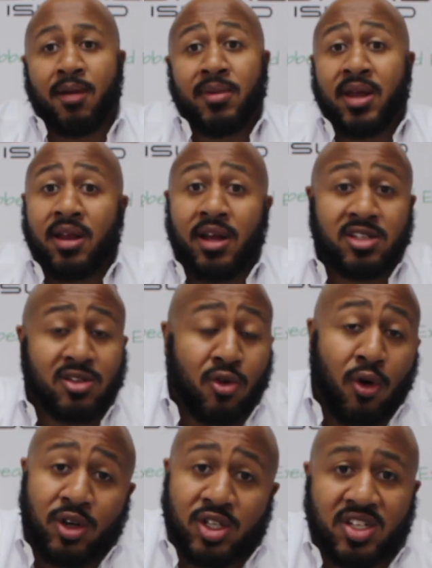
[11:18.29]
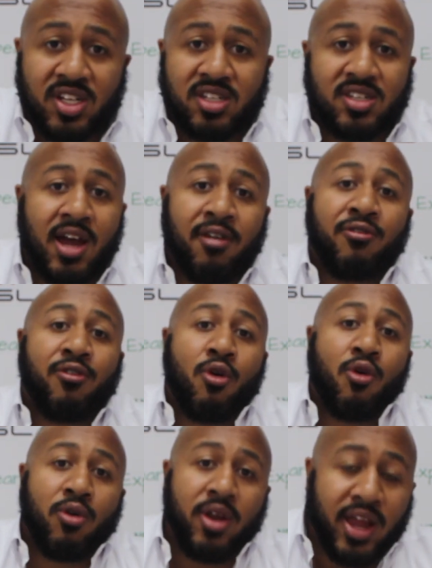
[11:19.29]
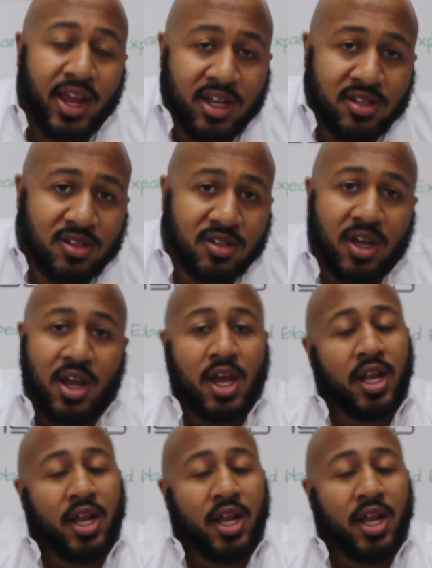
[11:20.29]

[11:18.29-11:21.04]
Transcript: I mean, as gorgeous as that phone is,